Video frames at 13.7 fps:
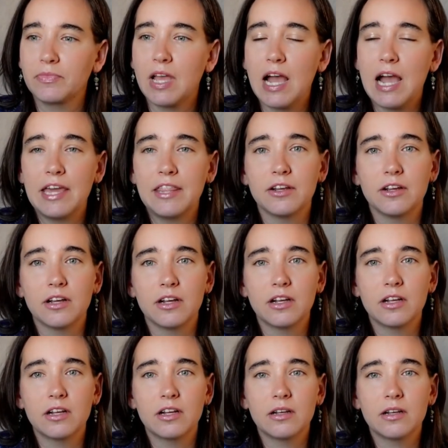either
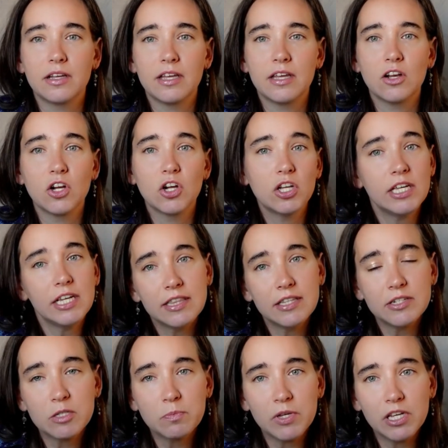early in their
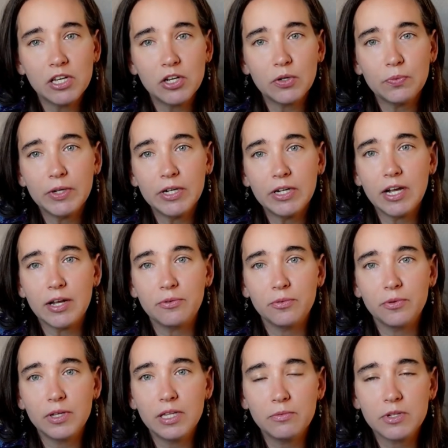spinning career and
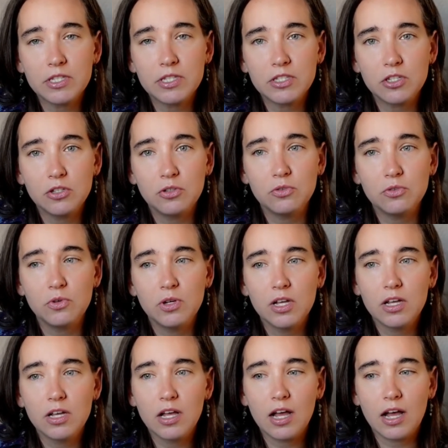really wants to
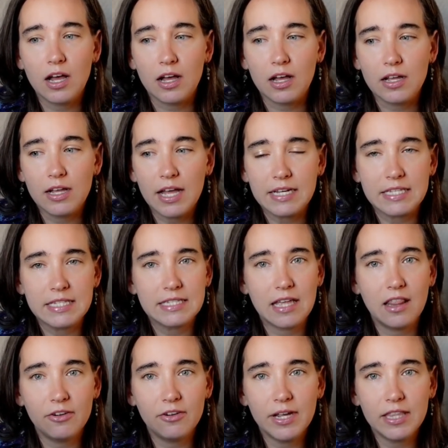
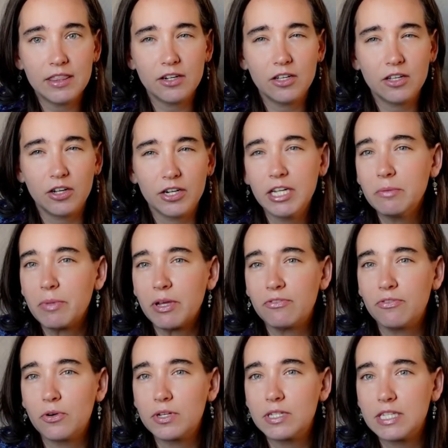accelerate their learning by
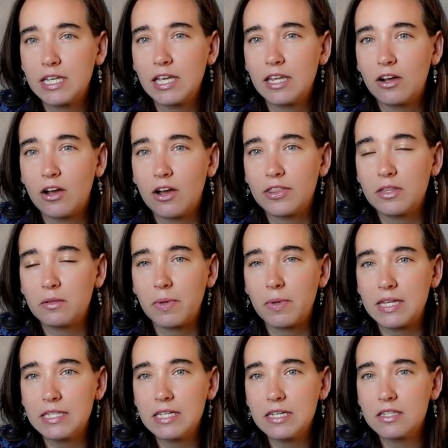focusing in on the
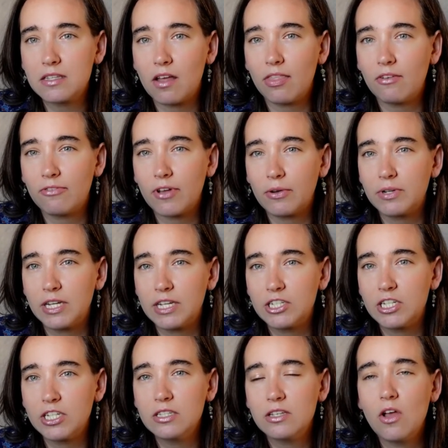basics, on the
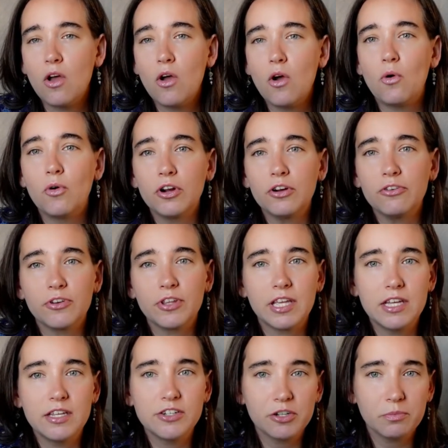foundations, or for the
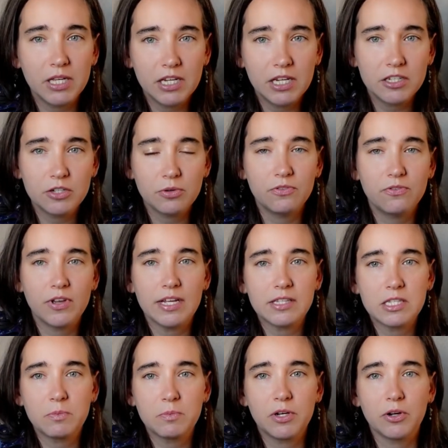intermediate to advanced
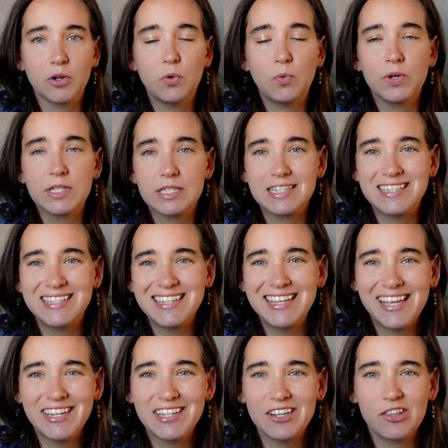spinner who wants to dig
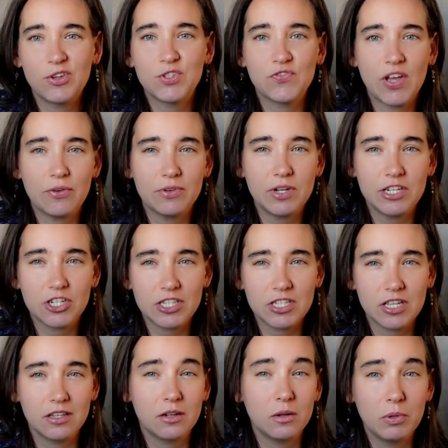into those foundations a
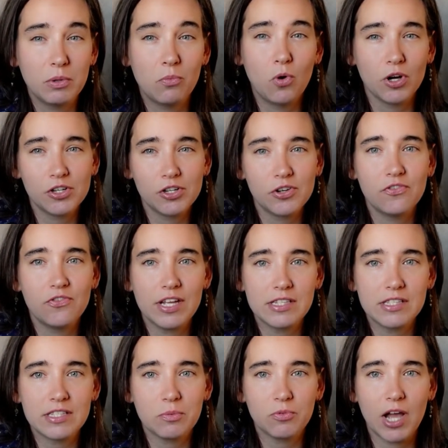little bit more to
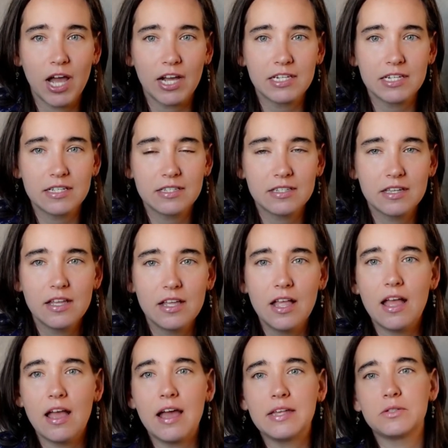advance their practice.
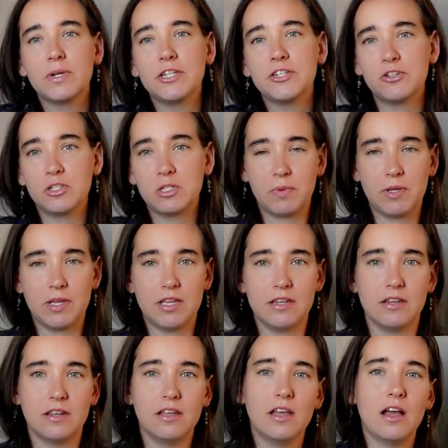As Rachel's
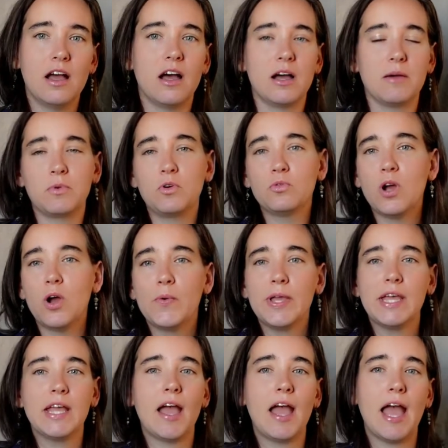been
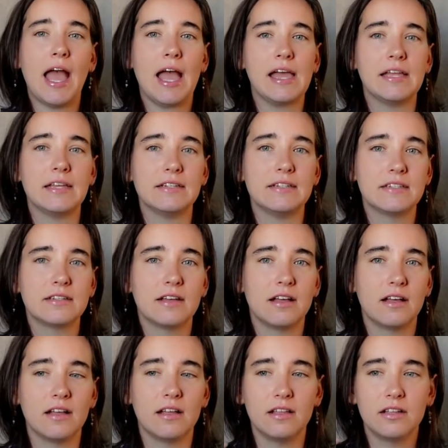growing and
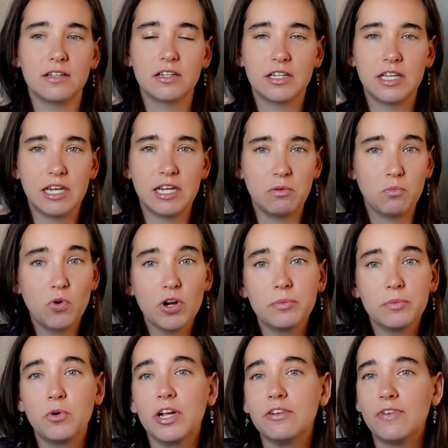getting more and
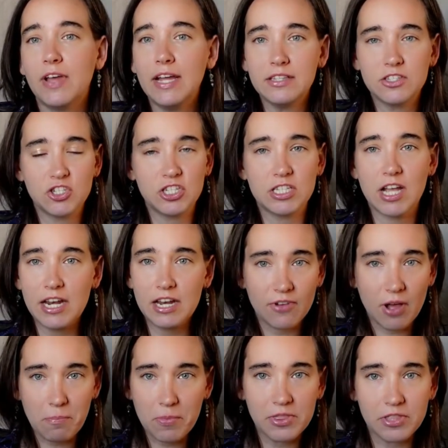more advanced, she's kind of
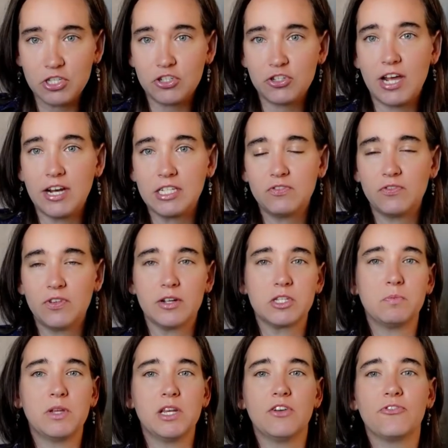up in the stratosphere,
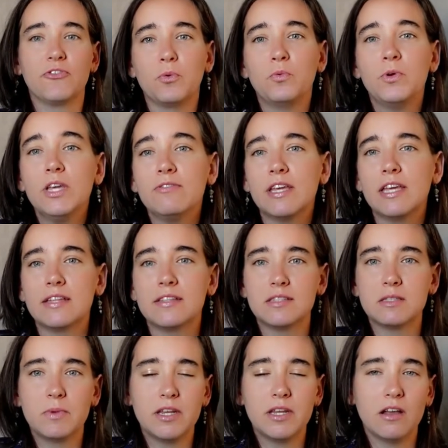spinning for weaving and
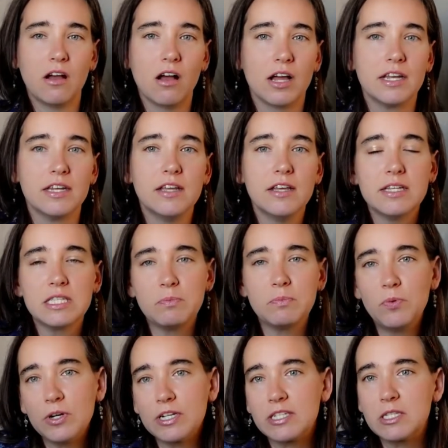spinning on
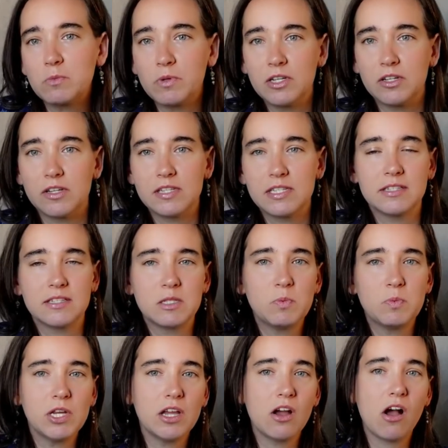supported spindles and
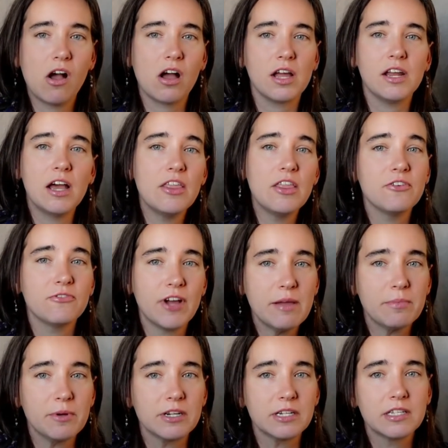spinning on other
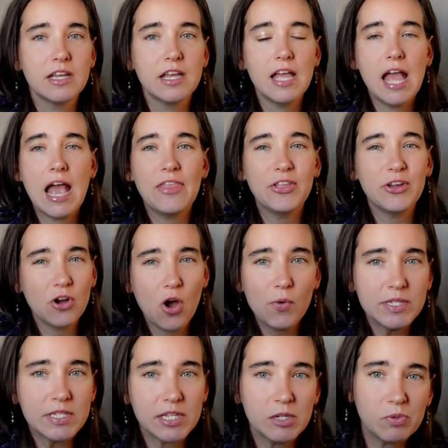fibers. And there are
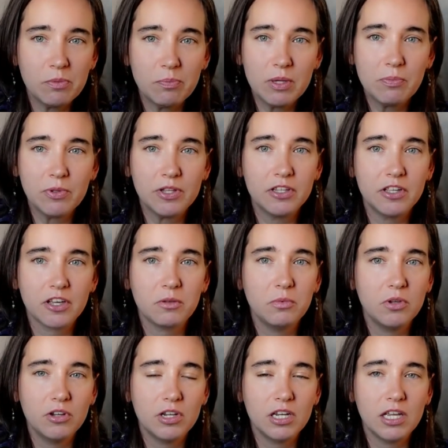always going to be people in the
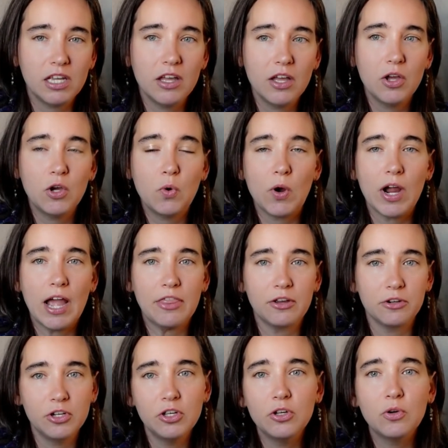community who are either
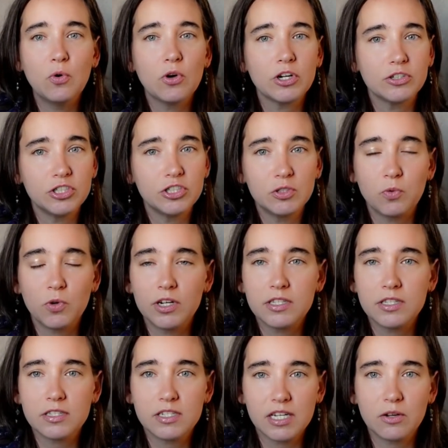new or who just want to
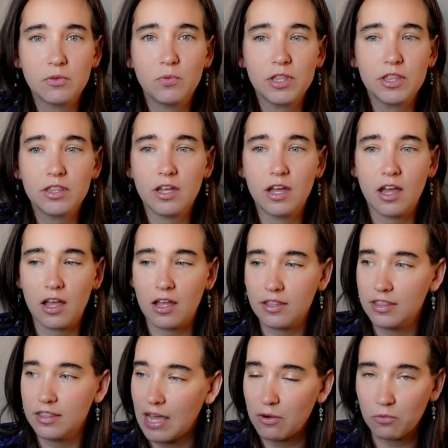stick with
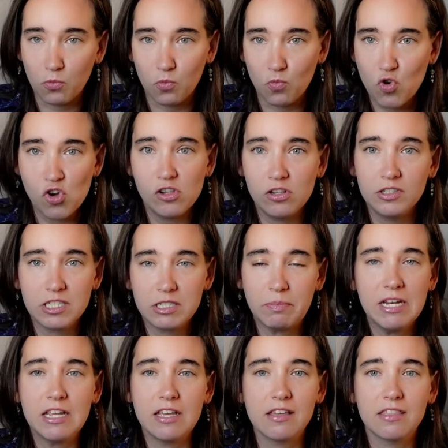that wool
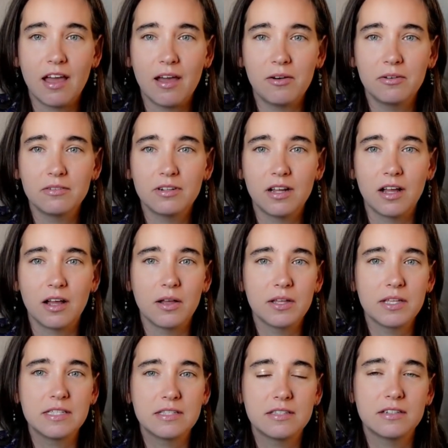spinning that
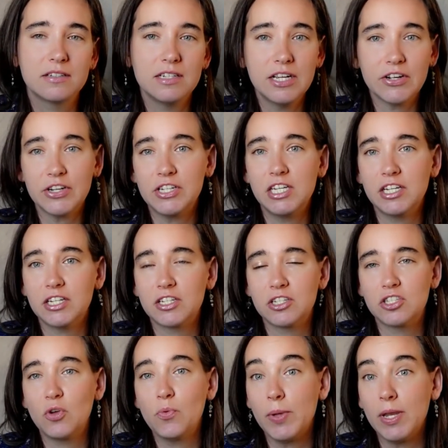is near and dear to
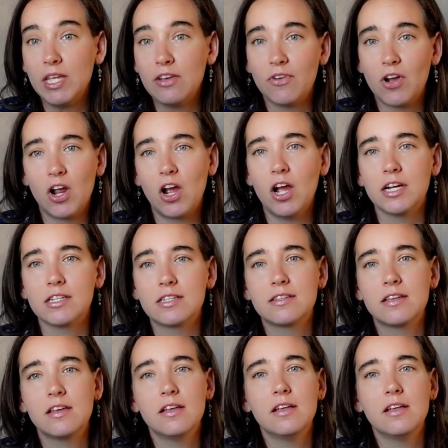so many of our hearts.